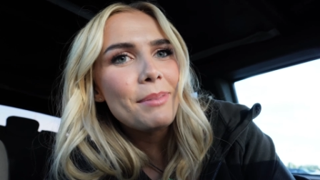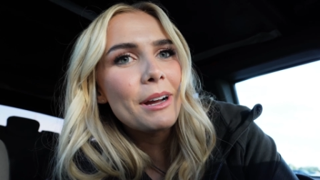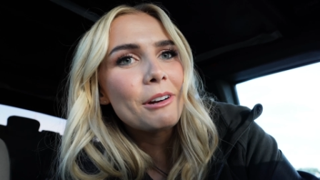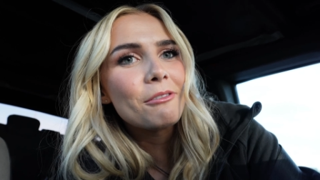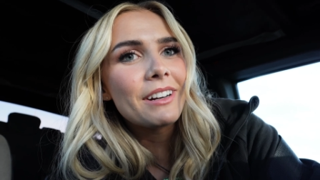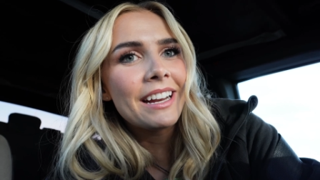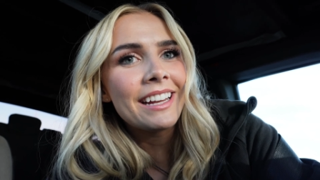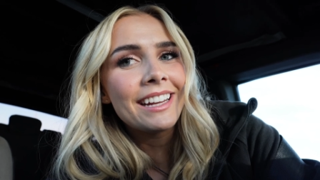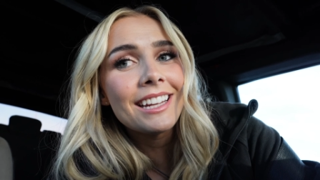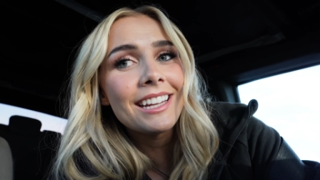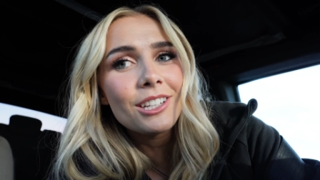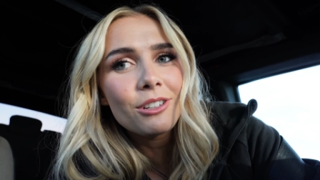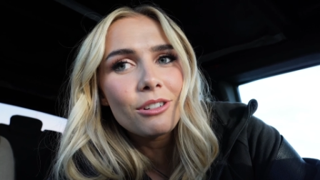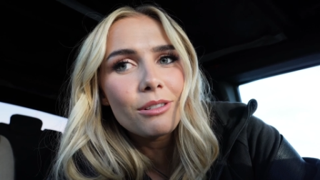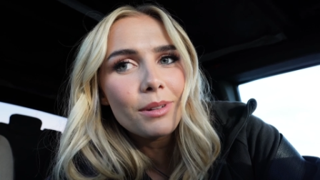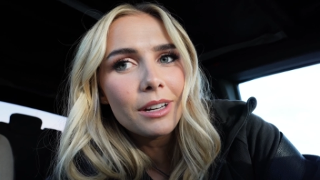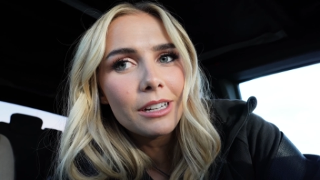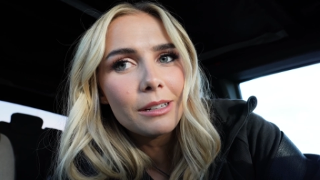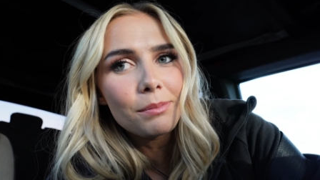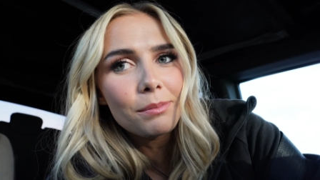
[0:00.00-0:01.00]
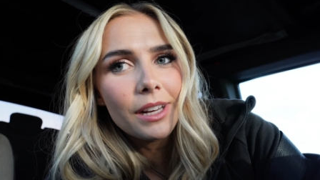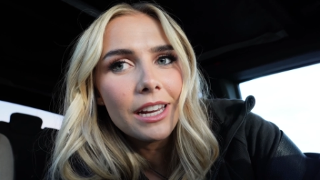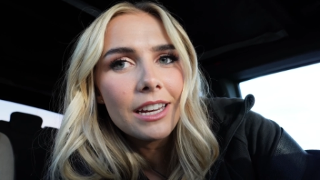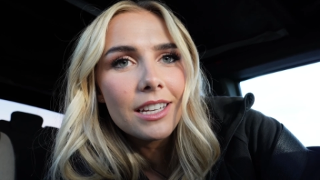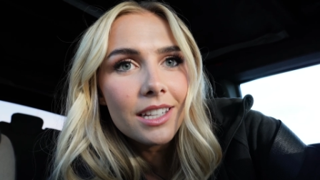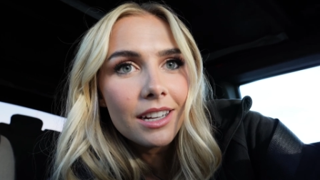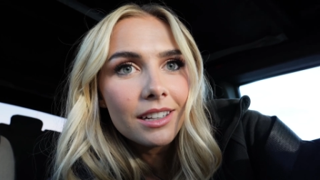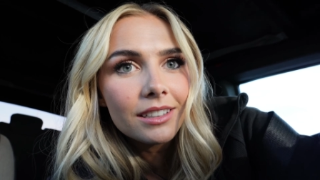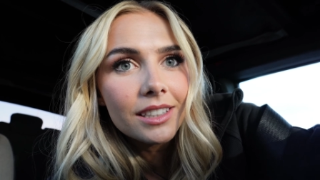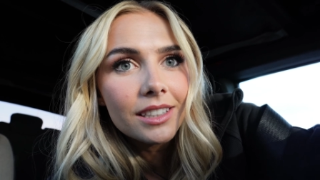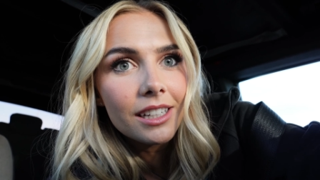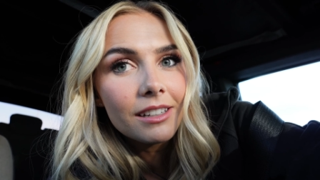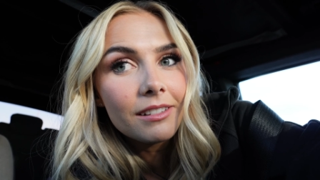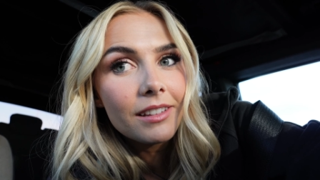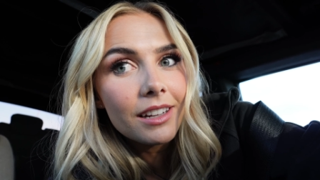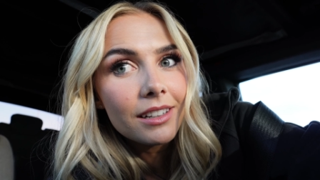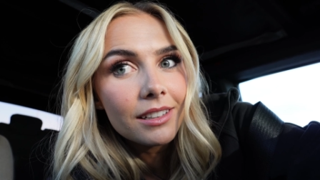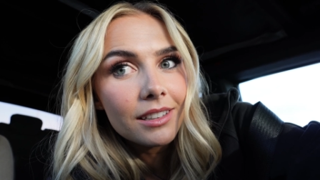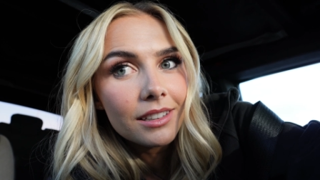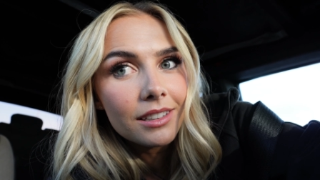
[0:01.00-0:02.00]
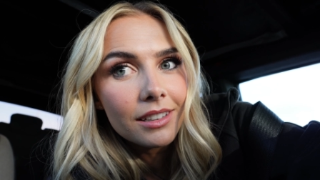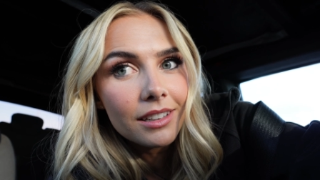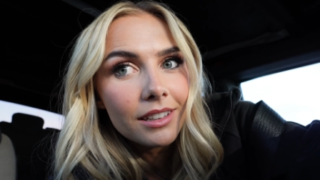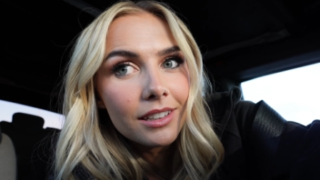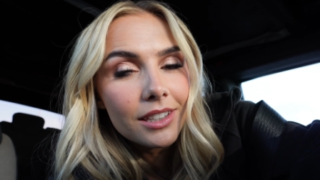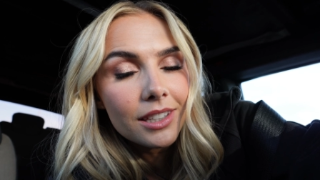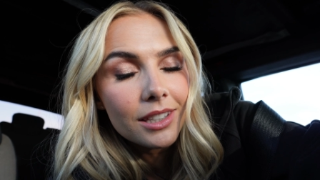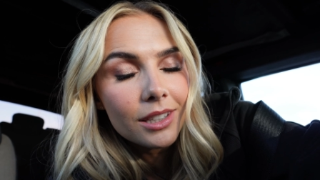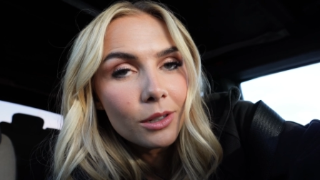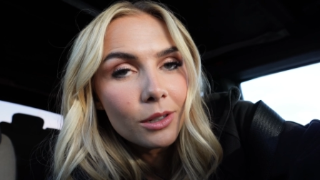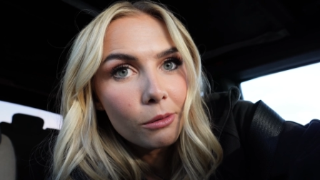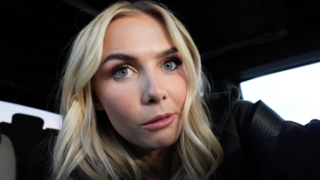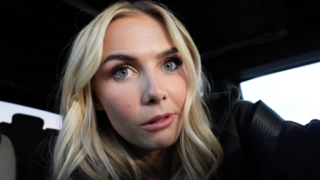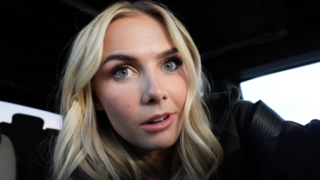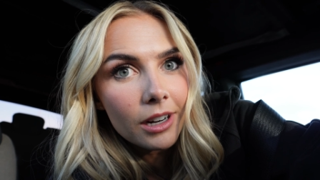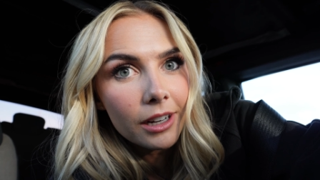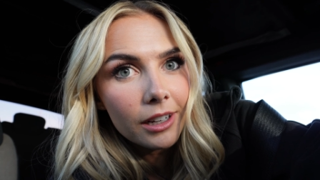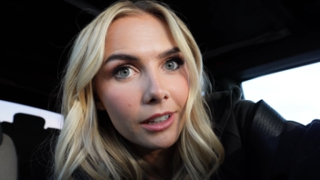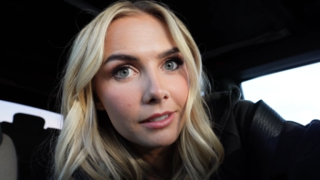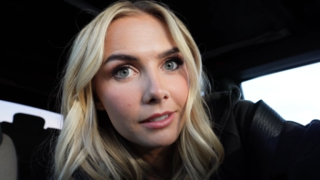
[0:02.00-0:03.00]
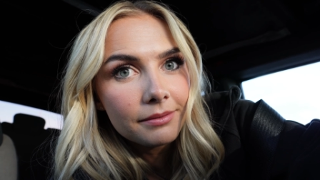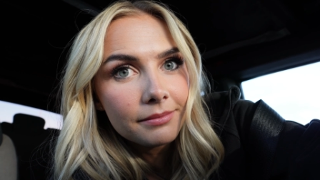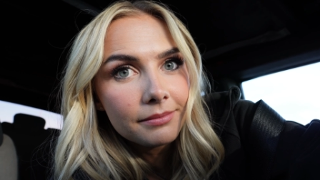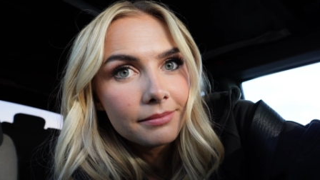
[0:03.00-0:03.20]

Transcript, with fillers: but when I get to a better place, I'll tell that story.